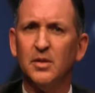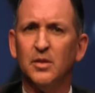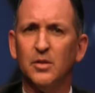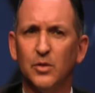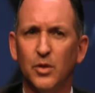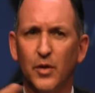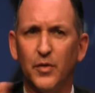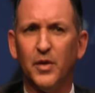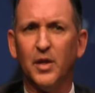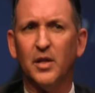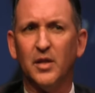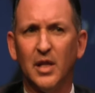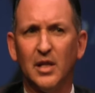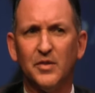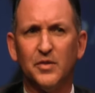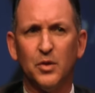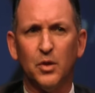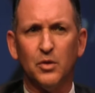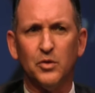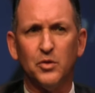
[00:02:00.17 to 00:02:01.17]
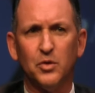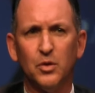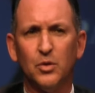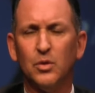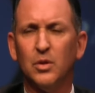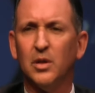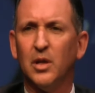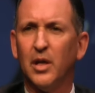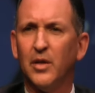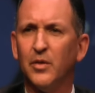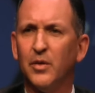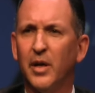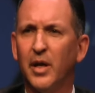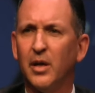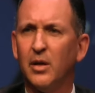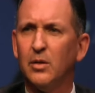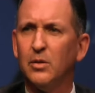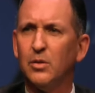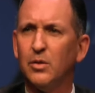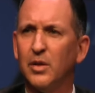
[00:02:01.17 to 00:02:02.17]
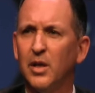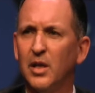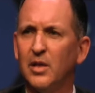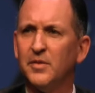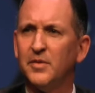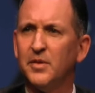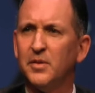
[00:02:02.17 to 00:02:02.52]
So I think that's also another angle to the answer.